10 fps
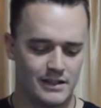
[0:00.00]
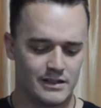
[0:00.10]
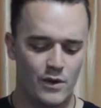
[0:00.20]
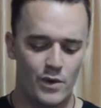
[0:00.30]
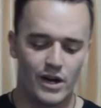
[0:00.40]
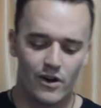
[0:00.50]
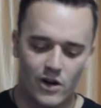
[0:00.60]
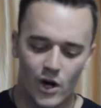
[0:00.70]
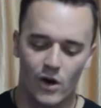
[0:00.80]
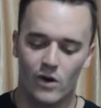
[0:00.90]
See, we are
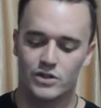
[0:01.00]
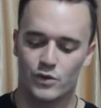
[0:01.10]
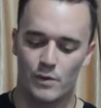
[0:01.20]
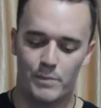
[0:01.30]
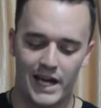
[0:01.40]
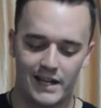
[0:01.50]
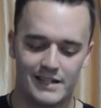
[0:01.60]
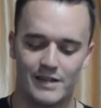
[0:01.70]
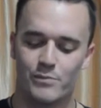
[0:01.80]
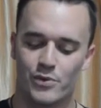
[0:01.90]
called to
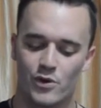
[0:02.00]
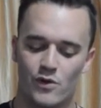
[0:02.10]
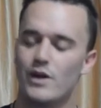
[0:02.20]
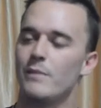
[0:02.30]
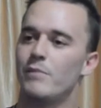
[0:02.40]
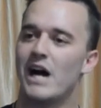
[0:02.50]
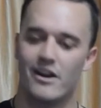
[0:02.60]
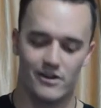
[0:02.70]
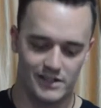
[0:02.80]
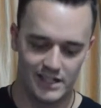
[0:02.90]
repent and prove it
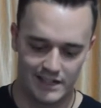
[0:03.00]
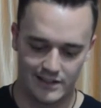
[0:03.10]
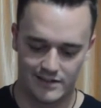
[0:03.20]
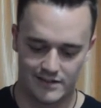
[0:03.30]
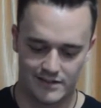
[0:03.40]
by our deeds.